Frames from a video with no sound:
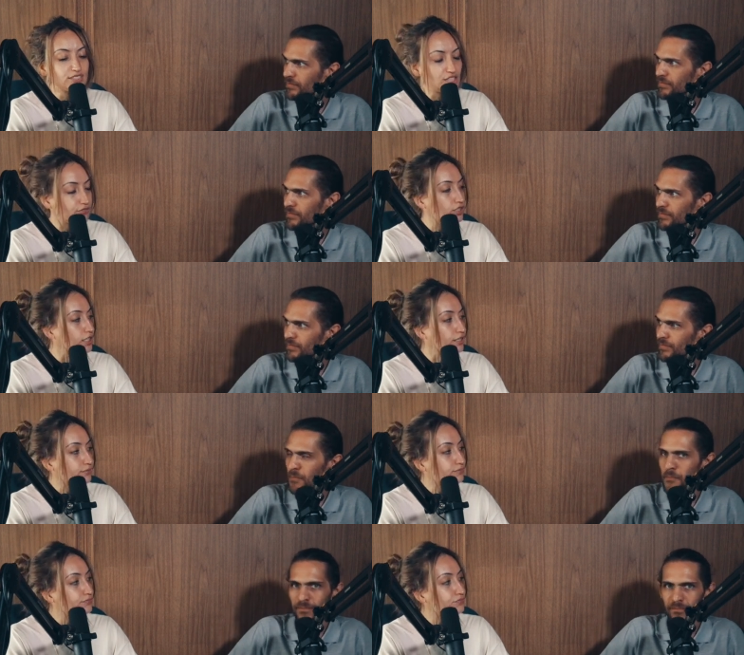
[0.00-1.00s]
Speaker 1: Definitely.
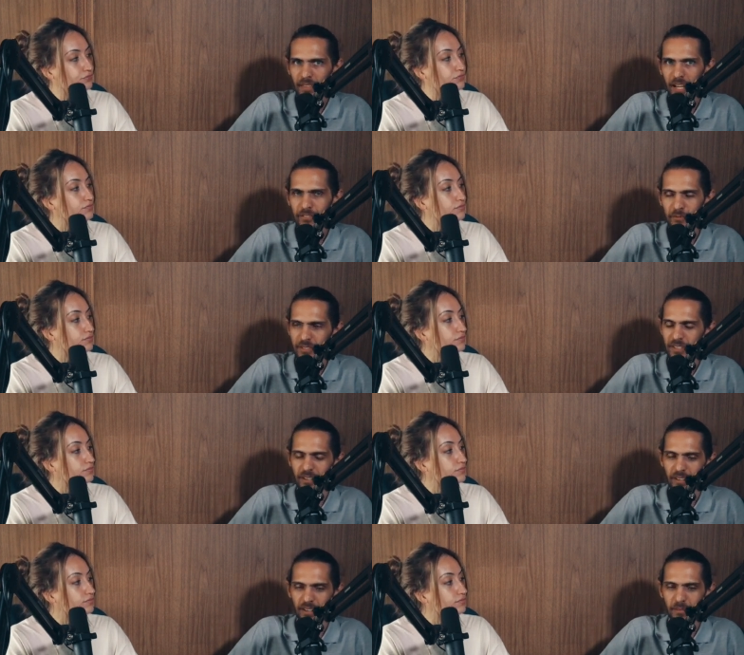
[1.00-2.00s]
Speaker 2: I haven't watched
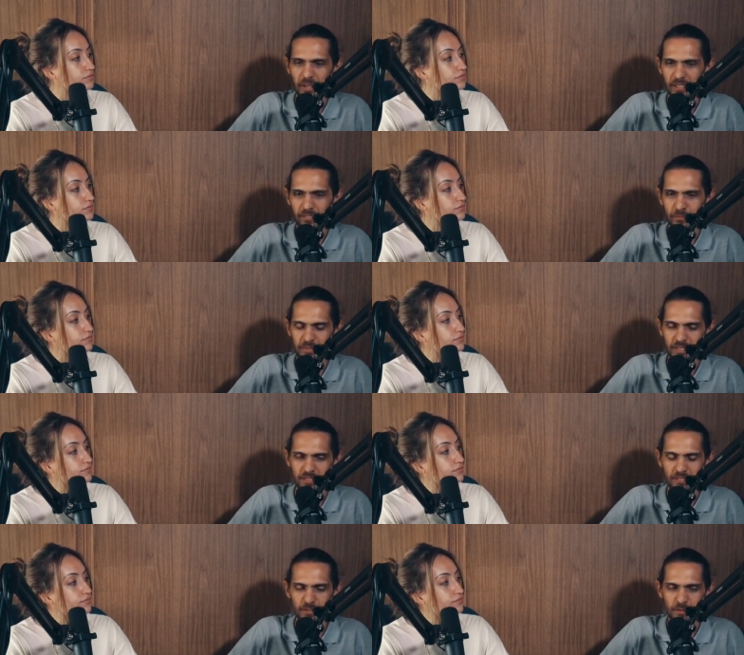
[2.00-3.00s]
an IMAX film
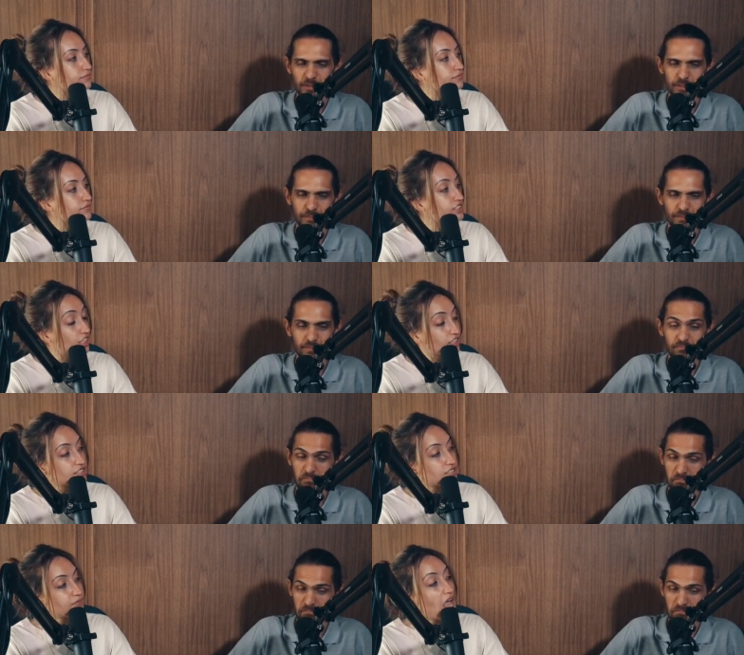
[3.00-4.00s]
since Star Wars.
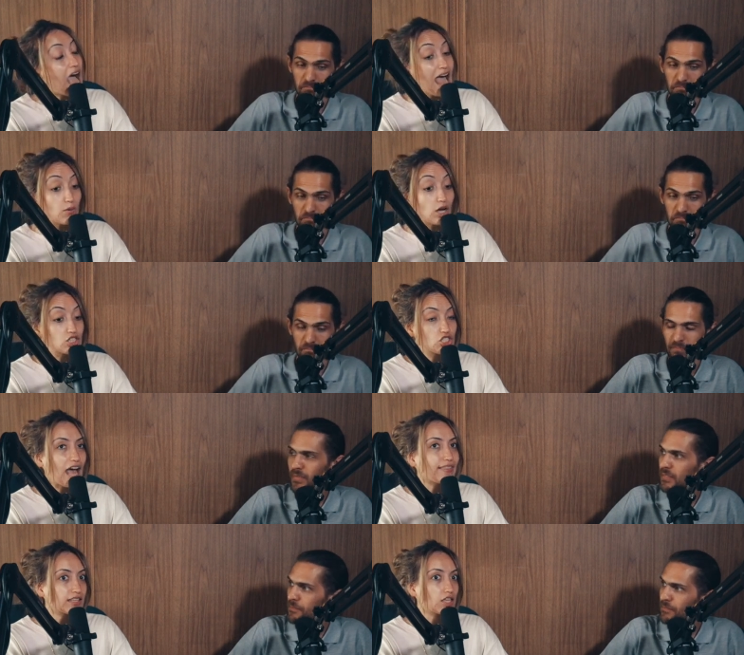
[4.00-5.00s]
Speaker 1: Serious. I watched...
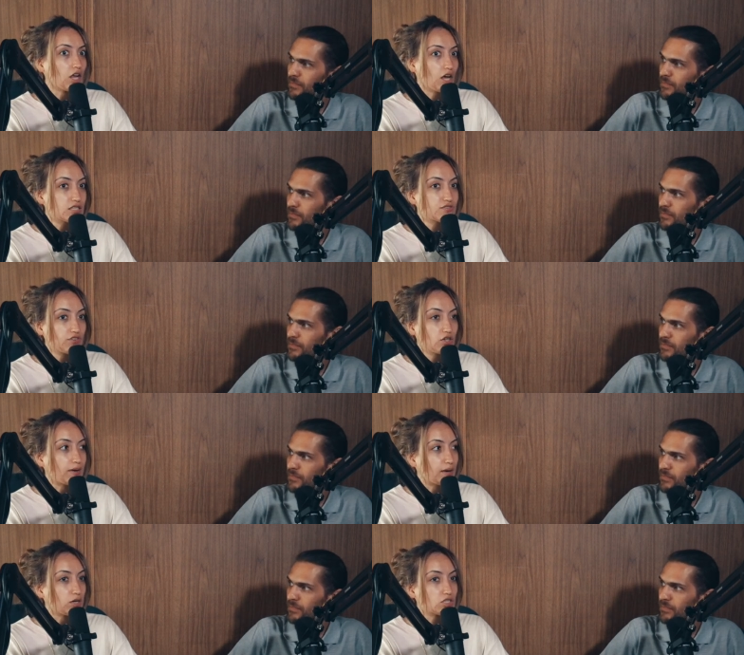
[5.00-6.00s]
I think the last film
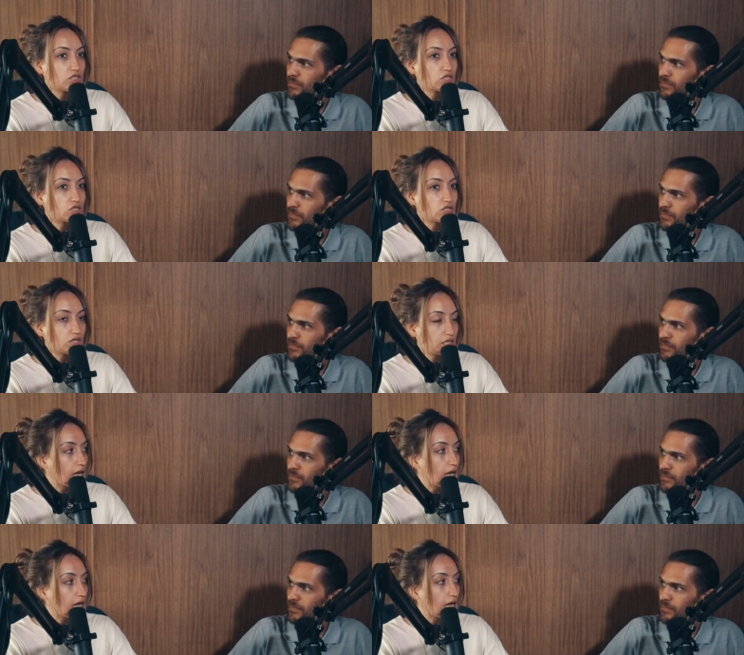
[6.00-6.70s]
I watched in, in